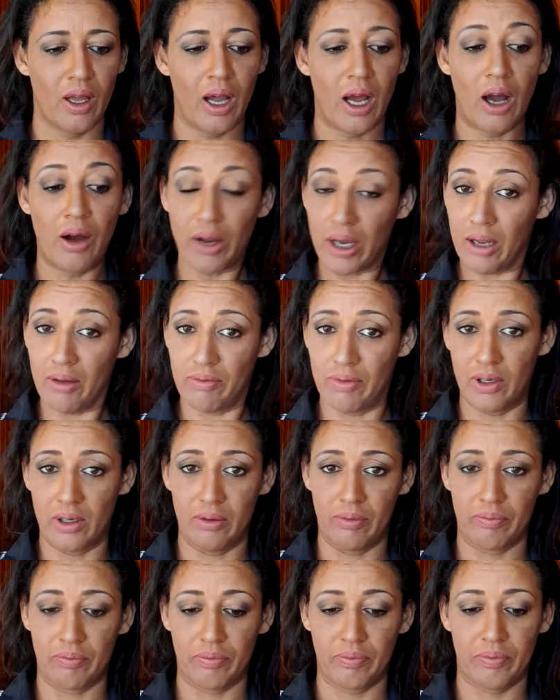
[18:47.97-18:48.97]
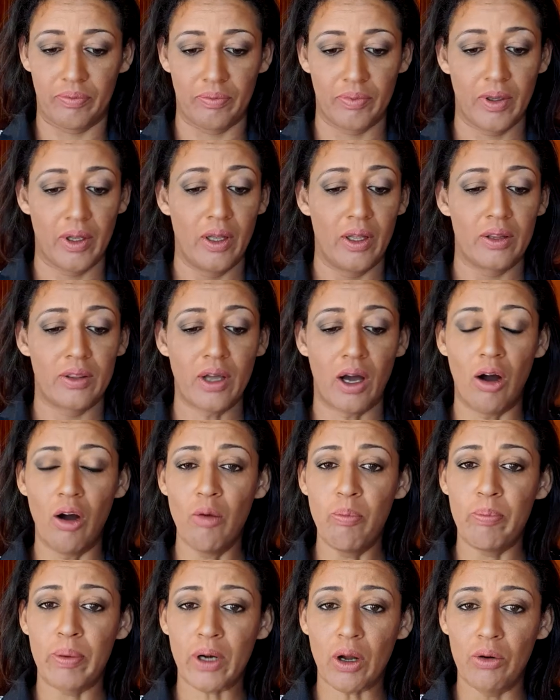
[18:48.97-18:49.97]
However, the
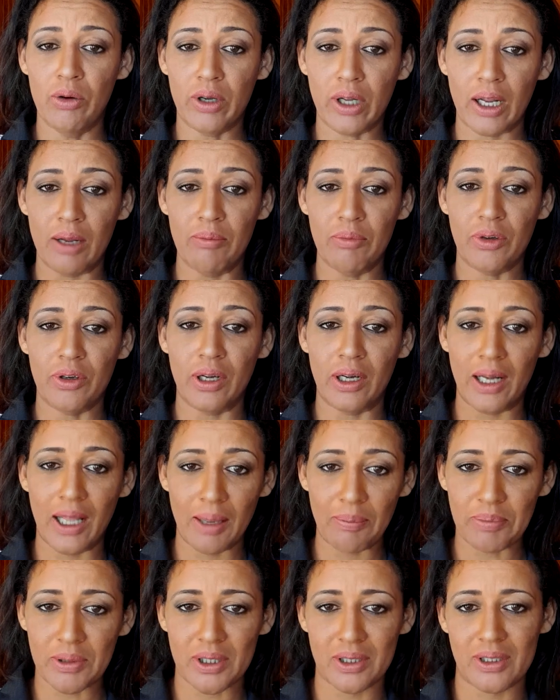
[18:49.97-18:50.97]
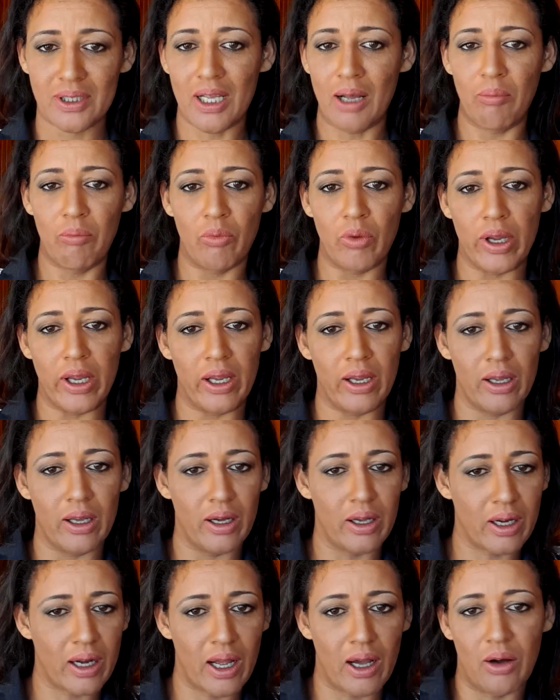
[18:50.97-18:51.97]
whole program collapsed somewhere
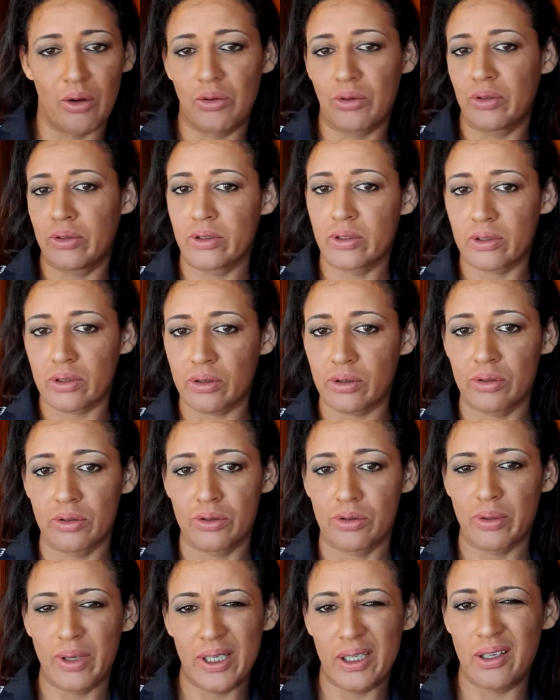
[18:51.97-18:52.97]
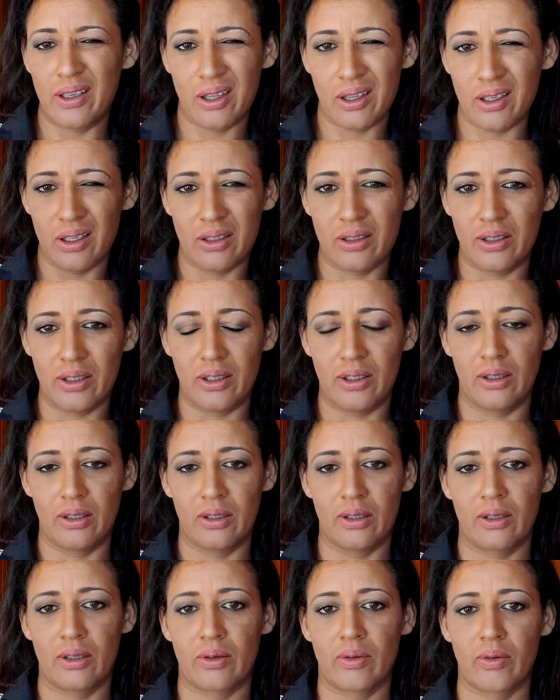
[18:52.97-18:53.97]
around 2013,
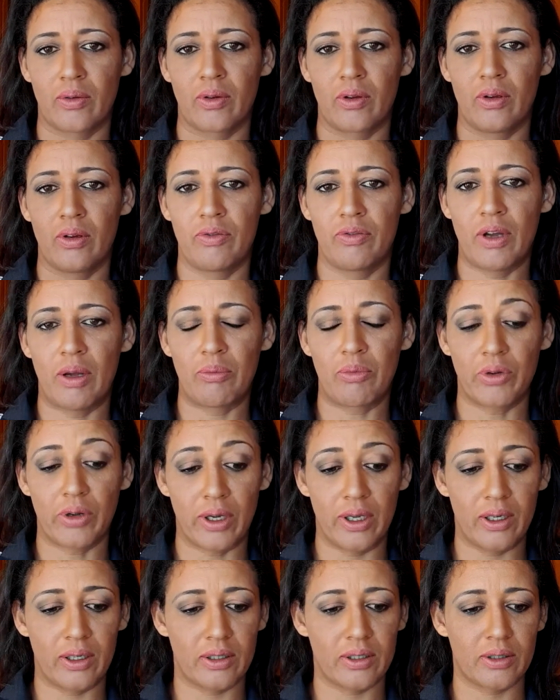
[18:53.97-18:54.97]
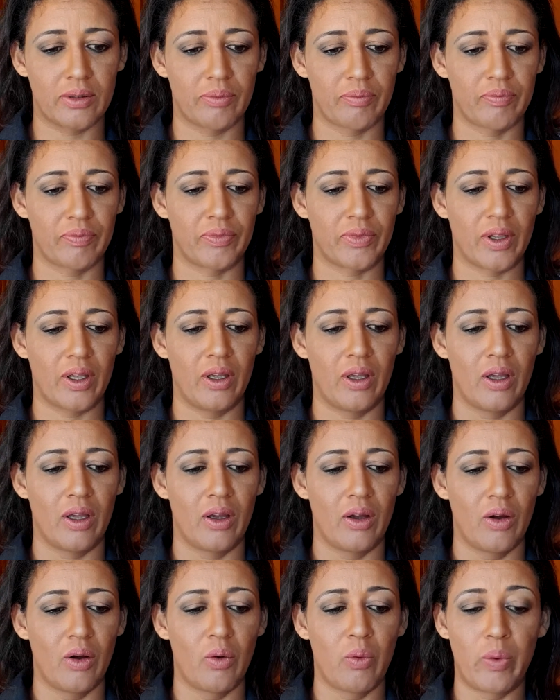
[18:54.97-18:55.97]
if I'm correct,
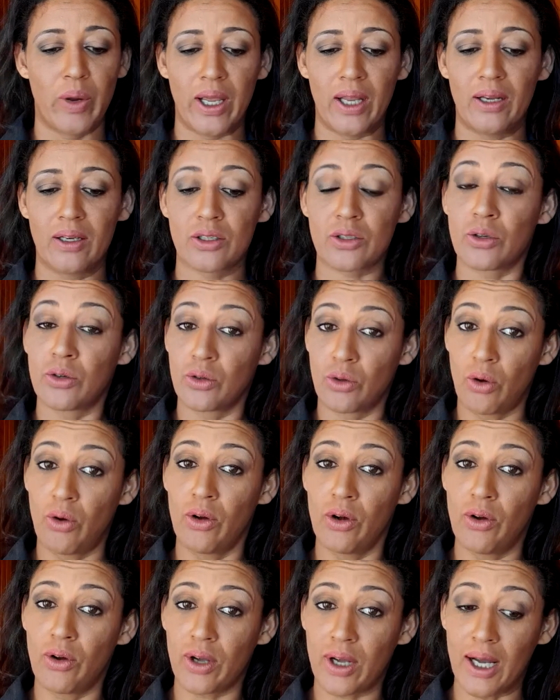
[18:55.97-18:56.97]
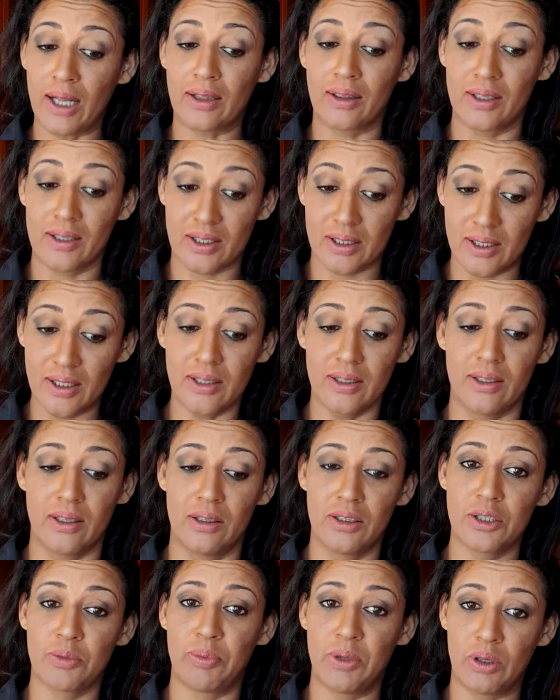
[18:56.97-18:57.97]
when Sondolo cut the
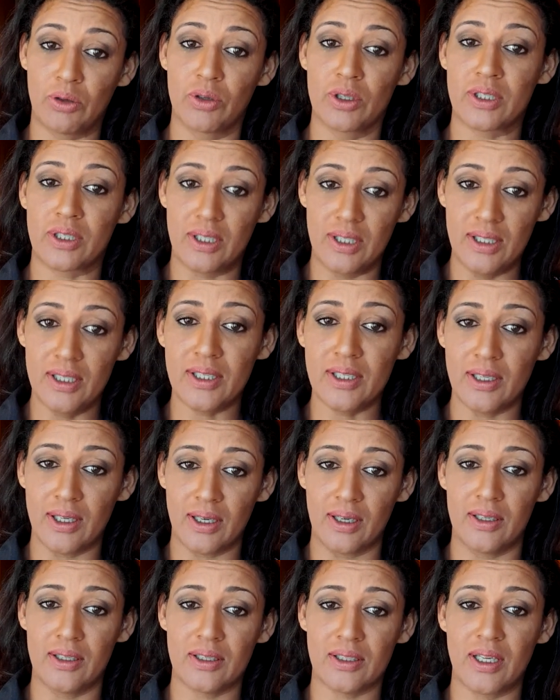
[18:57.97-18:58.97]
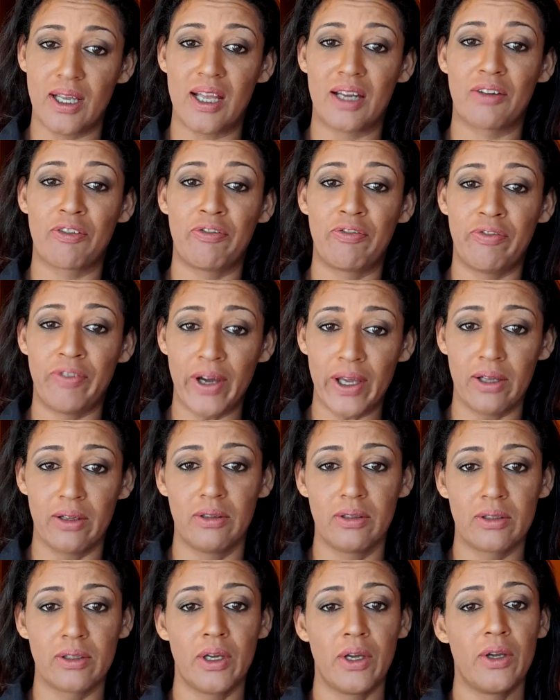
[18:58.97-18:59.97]
signals because DCS had
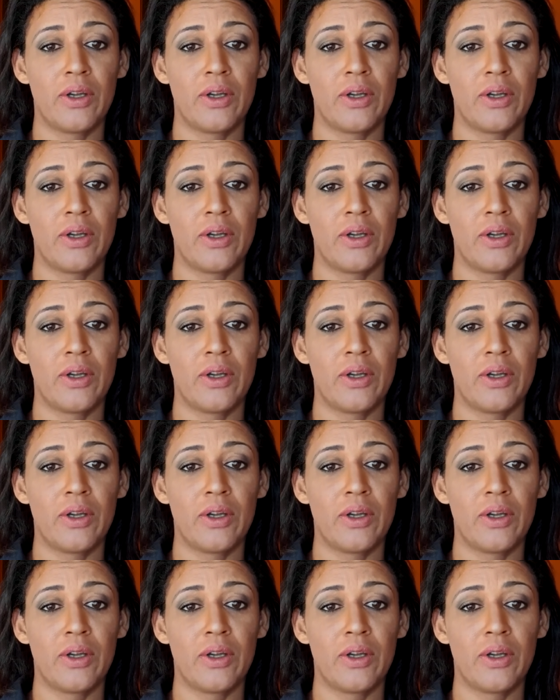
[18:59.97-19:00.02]
failed